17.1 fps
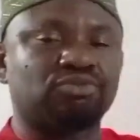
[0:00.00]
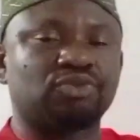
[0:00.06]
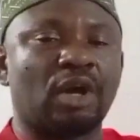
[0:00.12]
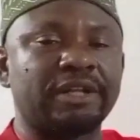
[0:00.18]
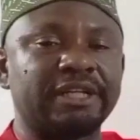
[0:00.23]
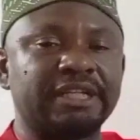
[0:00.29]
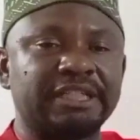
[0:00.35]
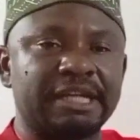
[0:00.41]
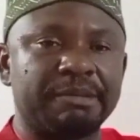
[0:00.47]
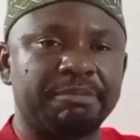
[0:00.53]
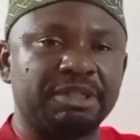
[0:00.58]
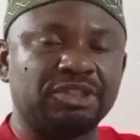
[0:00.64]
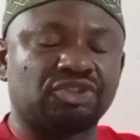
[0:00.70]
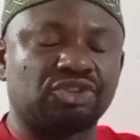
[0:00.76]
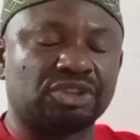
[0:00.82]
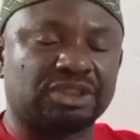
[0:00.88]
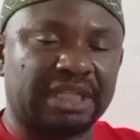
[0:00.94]
turning them
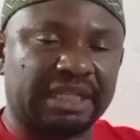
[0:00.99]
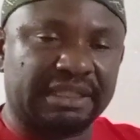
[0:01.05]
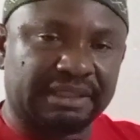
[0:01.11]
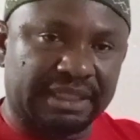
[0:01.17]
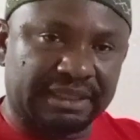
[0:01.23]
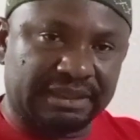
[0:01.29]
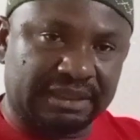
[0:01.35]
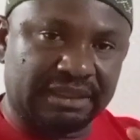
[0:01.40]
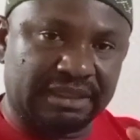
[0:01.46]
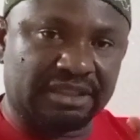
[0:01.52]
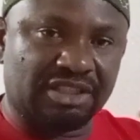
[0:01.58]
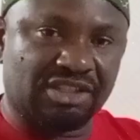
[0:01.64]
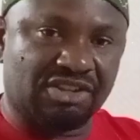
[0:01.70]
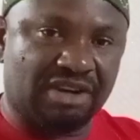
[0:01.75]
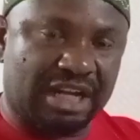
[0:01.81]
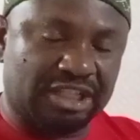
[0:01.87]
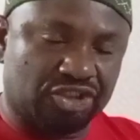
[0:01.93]
into
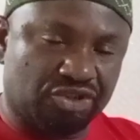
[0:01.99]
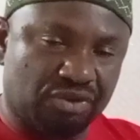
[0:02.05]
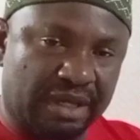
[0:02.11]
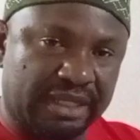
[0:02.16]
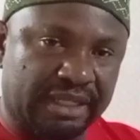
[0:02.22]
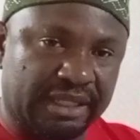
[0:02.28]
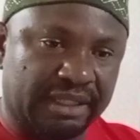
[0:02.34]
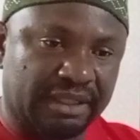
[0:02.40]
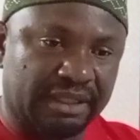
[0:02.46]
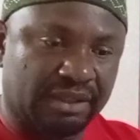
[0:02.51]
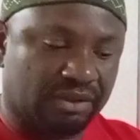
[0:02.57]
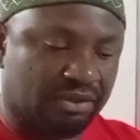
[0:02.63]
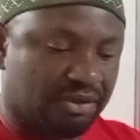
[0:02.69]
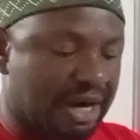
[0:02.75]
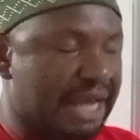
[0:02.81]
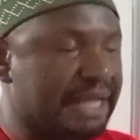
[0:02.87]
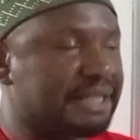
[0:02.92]
sentences gradually,
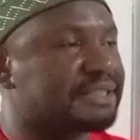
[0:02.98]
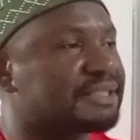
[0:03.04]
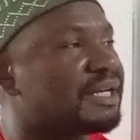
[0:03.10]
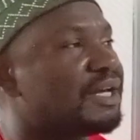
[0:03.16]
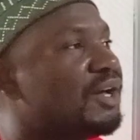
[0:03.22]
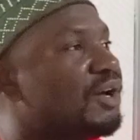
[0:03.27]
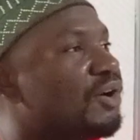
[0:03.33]
right?